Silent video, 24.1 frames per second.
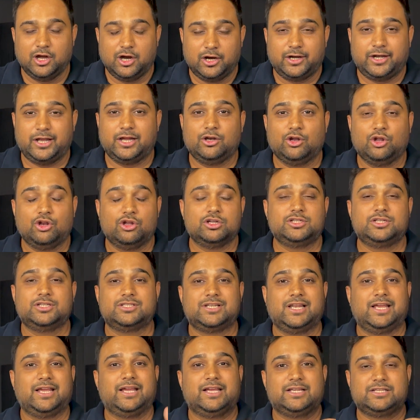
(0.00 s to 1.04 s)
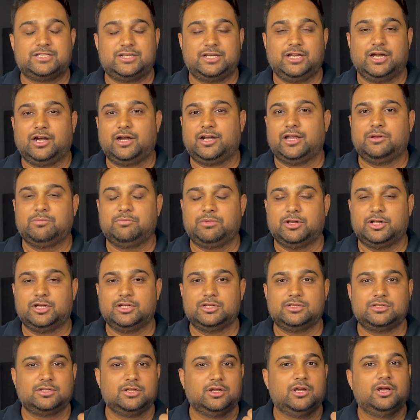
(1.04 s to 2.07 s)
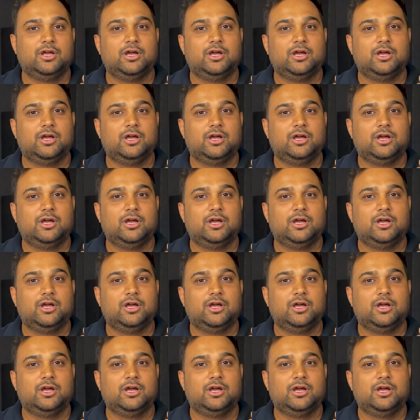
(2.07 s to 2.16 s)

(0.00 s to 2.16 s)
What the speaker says: Technologies like HDR10 Plus,